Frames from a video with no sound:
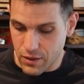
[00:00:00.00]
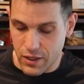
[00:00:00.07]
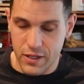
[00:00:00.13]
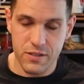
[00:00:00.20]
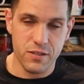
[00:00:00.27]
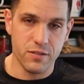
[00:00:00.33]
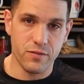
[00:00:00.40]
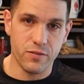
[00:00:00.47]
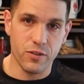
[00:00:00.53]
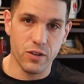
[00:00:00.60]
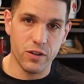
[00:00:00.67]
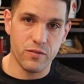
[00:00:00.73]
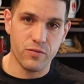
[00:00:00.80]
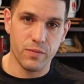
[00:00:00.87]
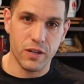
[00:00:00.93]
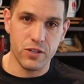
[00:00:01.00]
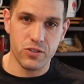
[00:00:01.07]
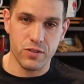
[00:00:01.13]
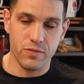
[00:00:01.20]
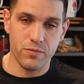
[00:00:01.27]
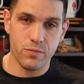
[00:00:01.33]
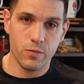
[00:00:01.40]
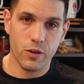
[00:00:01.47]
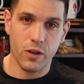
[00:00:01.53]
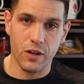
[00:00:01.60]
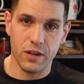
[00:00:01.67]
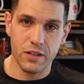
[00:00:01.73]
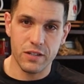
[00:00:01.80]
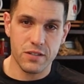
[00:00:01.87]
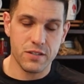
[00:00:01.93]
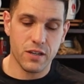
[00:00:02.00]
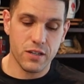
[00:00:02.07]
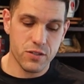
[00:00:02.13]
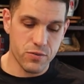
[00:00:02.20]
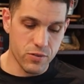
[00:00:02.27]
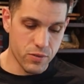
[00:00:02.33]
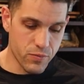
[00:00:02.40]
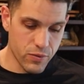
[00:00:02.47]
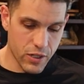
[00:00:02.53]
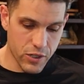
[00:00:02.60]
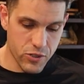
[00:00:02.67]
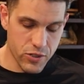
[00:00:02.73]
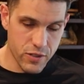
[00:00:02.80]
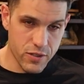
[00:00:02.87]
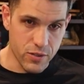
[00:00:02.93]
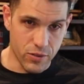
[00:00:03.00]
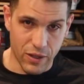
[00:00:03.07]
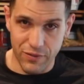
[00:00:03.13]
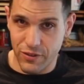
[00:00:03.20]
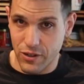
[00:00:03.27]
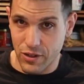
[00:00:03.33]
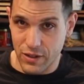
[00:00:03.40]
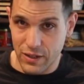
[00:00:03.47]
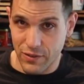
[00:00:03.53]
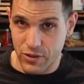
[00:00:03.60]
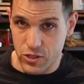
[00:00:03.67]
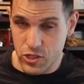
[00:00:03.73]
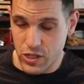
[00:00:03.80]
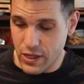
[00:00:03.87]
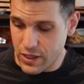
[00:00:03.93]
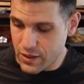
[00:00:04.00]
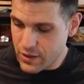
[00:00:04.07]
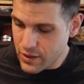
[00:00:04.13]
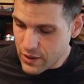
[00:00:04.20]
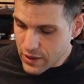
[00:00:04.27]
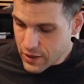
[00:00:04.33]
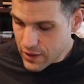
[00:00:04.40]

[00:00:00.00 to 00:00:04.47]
lots of good information regarding testosterone production, so I figured I'd give it a shot.